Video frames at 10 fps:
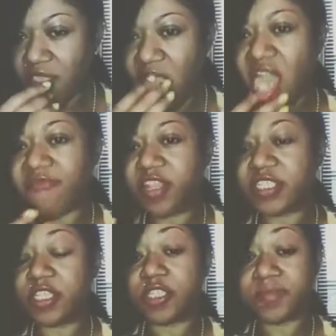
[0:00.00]
y'all have to
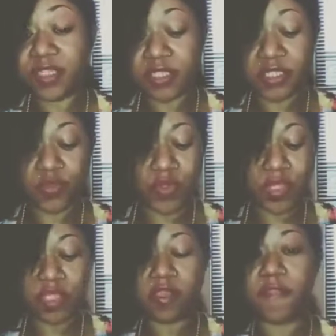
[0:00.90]
excuse me, this is
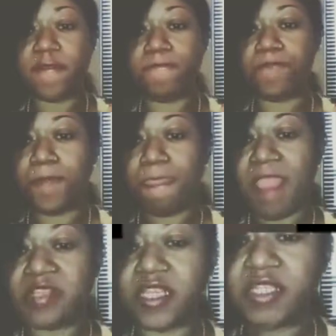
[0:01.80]
really good.
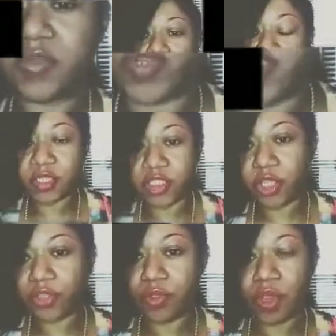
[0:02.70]
So I just wanted to
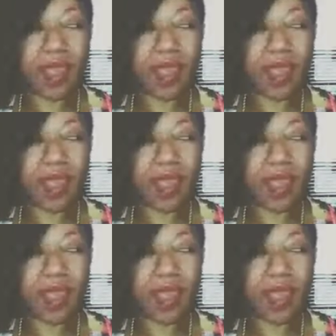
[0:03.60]
show you